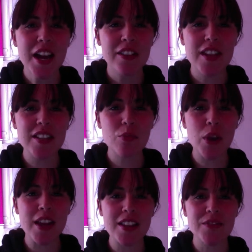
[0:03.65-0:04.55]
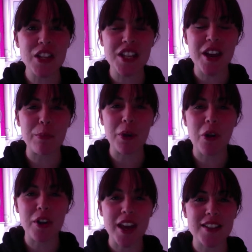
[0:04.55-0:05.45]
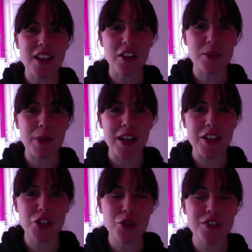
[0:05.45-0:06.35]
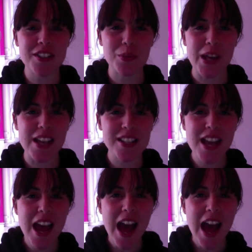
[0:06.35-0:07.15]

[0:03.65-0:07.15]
This week's video blog is going to be short and sweet,